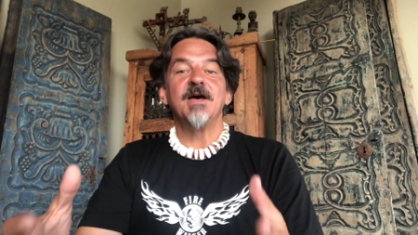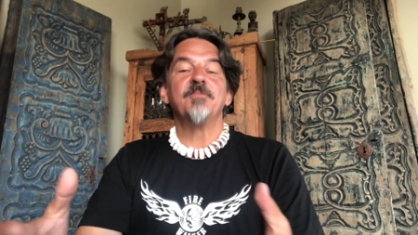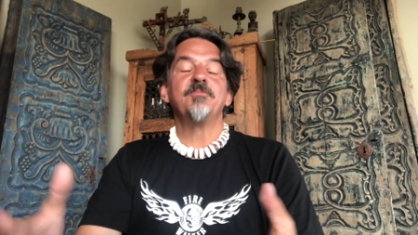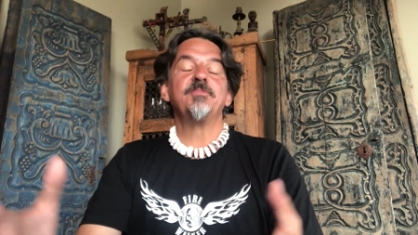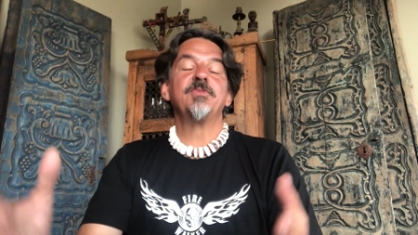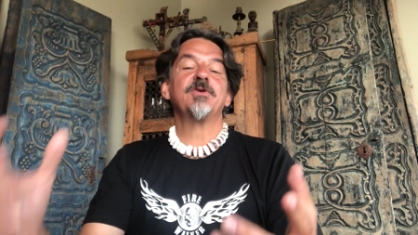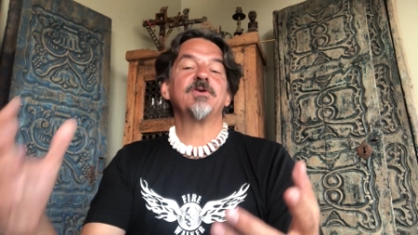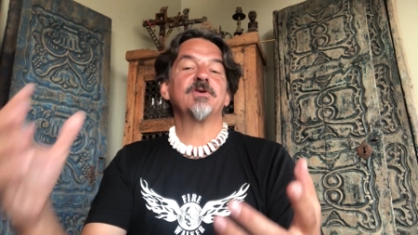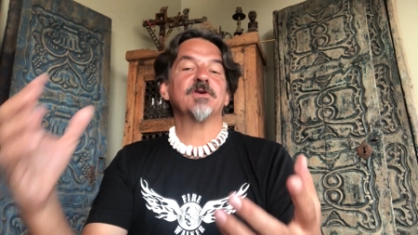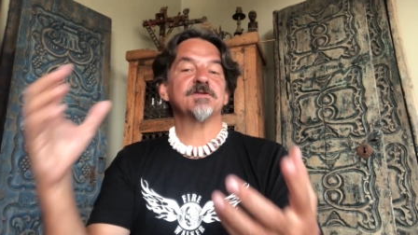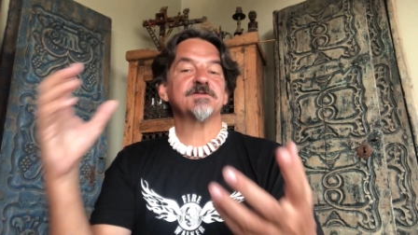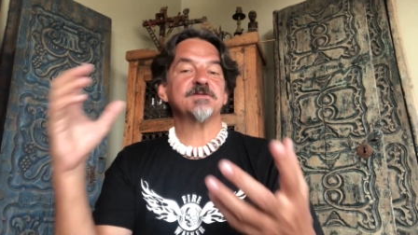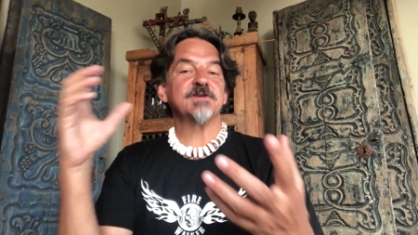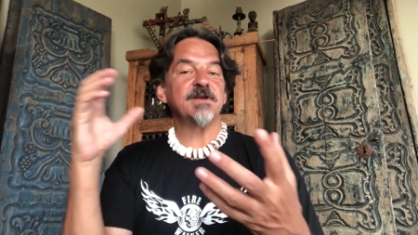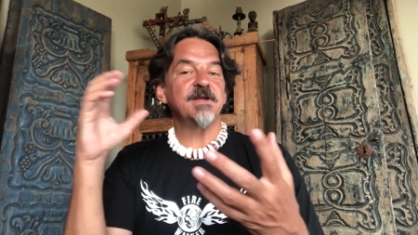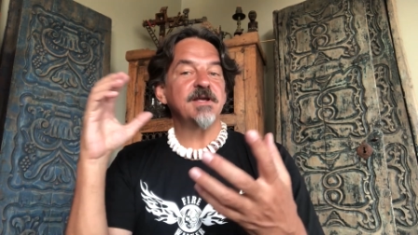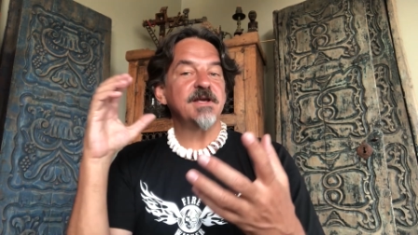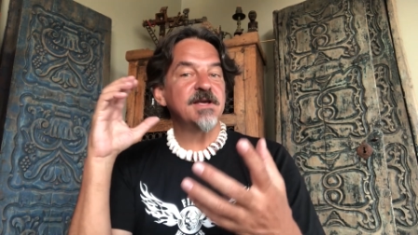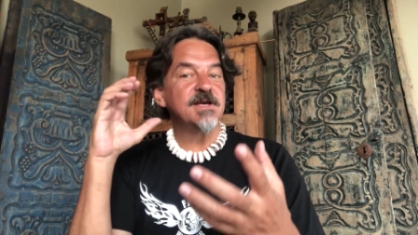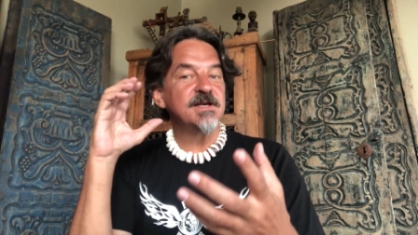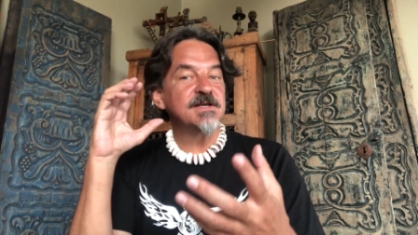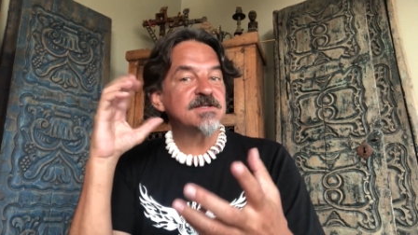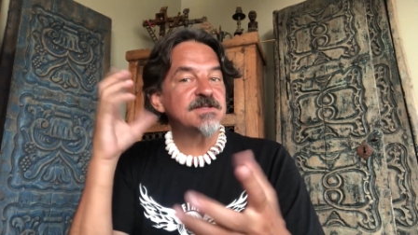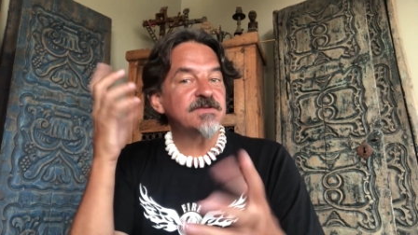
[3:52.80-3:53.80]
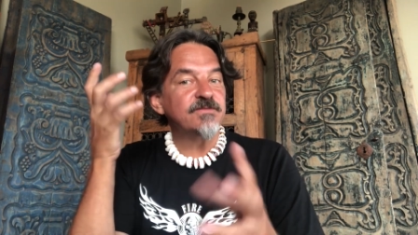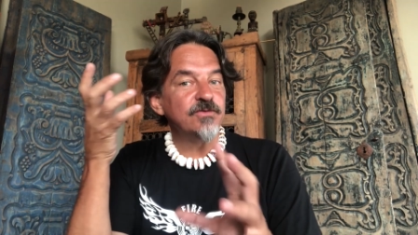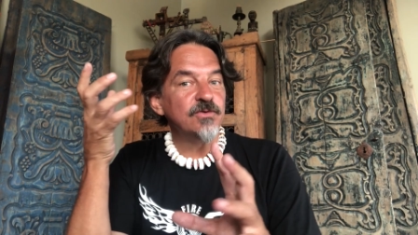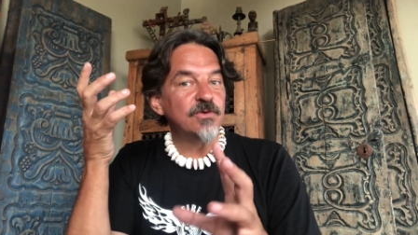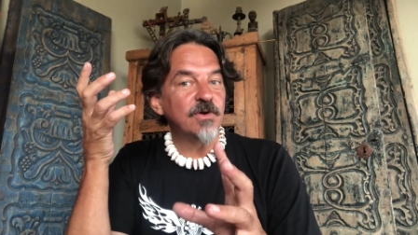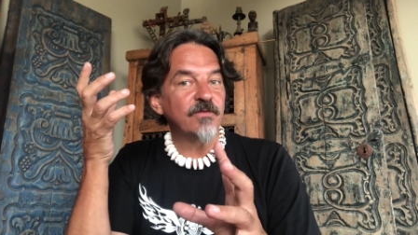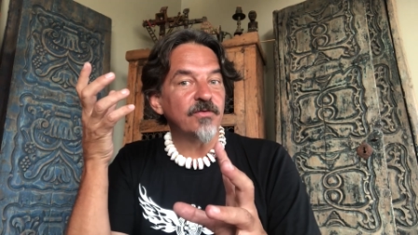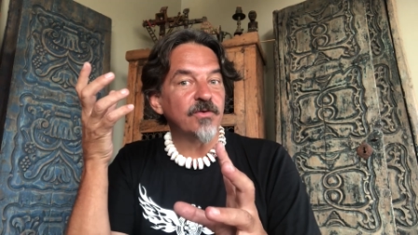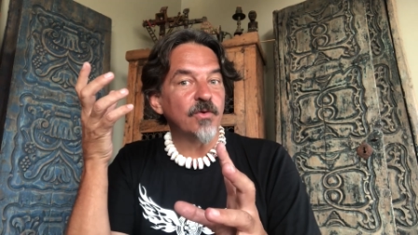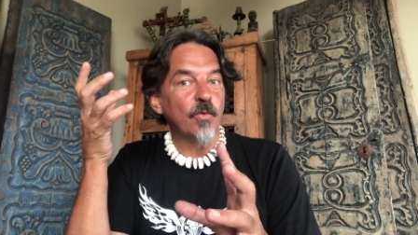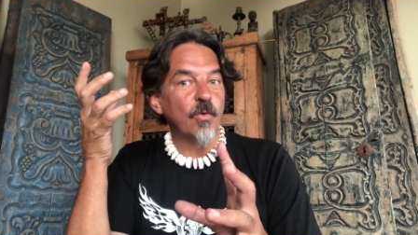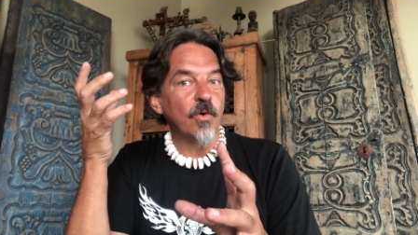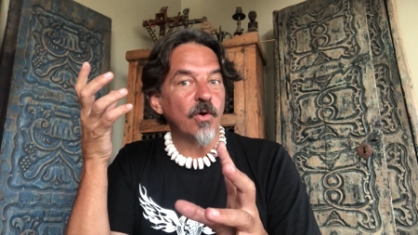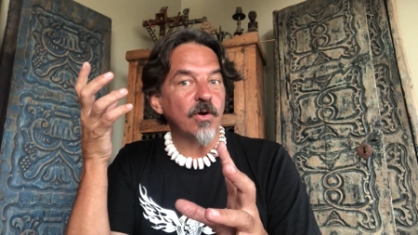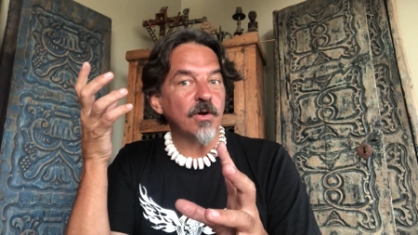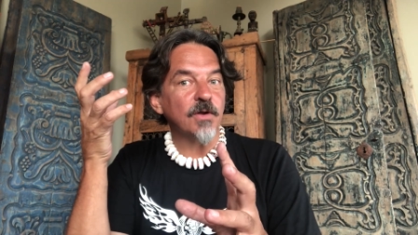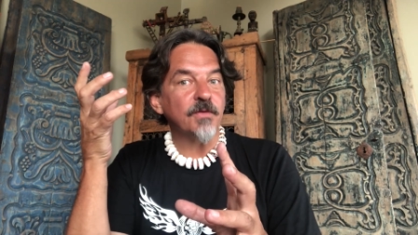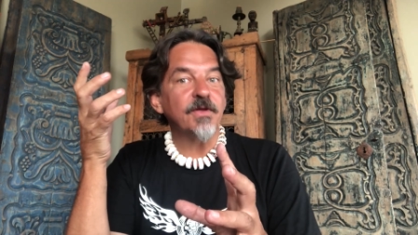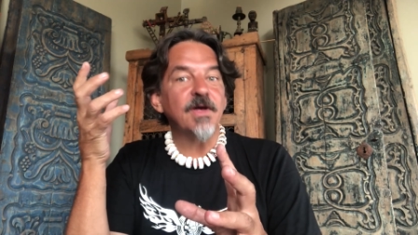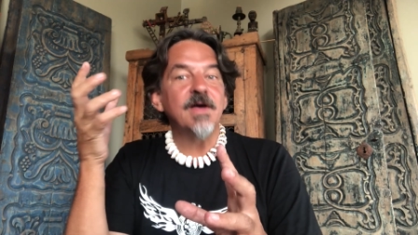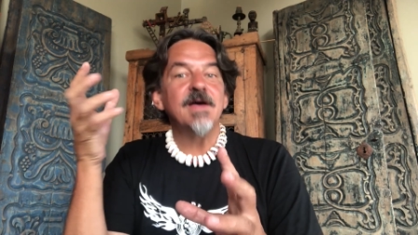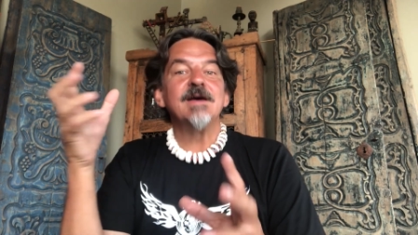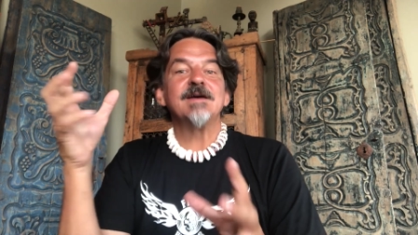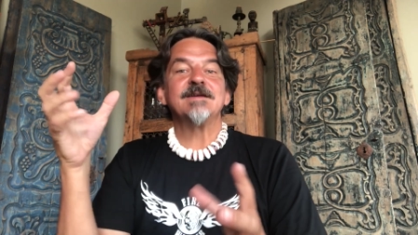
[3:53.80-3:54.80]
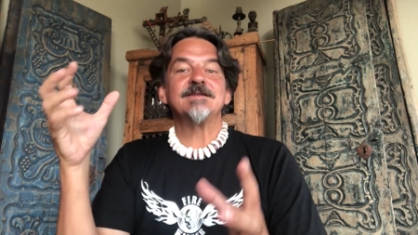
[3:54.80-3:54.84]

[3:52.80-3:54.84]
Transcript: because in his view of the world,